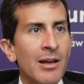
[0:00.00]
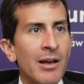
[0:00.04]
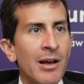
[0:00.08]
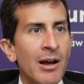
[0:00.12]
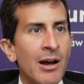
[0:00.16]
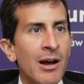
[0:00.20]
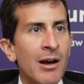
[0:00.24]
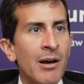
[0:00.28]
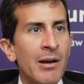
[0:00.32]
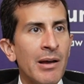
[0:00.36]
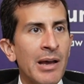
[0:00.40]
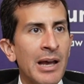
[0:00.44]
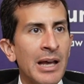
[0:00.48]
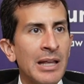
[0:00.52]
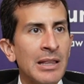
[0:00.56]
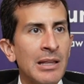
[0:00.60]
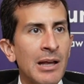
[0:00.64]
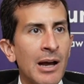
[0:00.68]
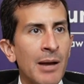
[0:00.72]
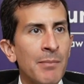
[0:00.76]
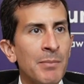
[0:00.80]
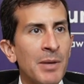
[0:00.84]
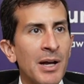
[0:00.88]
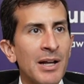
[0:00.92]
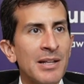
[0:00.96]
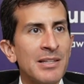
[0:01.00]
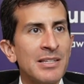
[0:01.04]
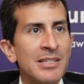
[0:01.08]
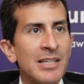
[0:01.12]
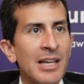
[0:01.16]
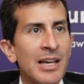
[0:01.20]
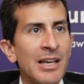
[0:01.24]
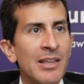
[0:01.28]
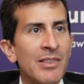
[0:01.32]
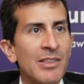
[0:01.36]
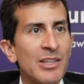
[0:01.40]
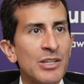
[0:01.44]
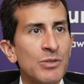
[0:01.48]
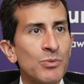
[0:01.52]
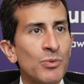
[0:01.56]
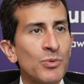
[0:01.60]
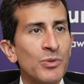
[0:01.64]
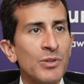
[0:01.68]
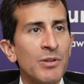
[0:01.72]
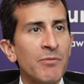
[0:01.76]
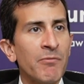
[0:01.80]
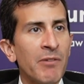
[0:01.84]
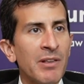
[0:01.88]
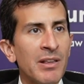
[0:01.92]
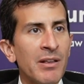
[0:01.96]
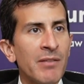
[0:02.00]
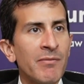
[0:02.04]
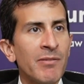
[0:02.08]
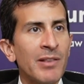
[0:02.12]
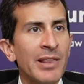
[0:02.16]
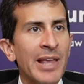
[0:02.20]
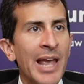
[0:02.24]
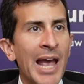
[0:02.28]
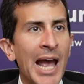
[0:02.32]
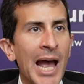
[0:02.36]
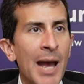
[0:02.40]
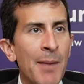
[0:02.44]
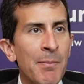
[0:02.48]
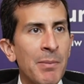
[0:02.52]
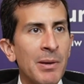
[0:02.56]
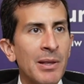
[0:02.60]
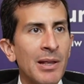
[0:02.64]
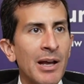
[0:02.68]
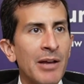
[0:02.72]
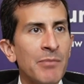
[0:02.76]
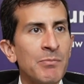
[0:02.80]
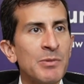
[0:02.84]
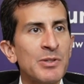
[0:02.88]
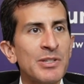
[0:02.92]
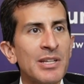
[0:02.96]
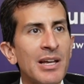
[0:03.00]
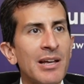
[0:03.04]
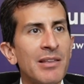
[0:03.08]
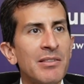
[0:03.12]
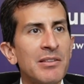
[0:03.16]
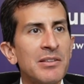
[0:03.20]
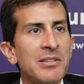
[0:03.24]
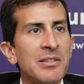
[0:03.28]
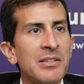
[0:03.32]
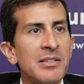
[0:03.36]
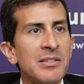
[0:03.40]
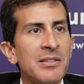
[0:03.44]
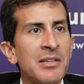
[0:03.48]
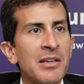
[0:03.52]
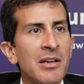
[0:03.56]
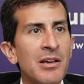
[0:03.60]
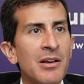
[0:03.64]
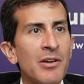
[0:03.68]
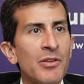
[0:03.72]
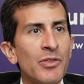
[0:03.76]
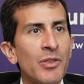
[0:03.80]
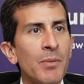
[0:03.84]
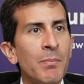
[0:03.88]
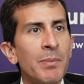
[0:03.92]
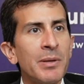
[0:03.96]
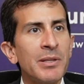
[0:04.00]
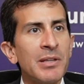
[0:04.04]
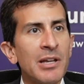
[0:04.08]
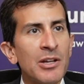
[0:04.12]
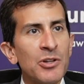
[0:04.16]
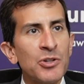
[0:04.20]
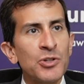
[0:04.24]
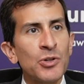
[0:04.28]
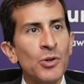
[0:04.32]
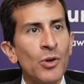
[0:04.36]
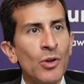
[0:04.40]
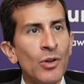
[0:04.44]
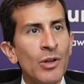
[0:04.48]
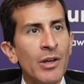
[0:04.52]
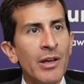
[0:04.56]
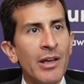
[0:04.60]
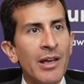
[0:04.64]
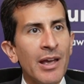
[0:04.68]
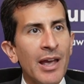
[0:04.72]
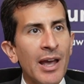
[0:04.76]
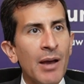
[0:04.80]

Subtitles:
And I'm not saying this will definitively happen. I'm just saying this is the potential.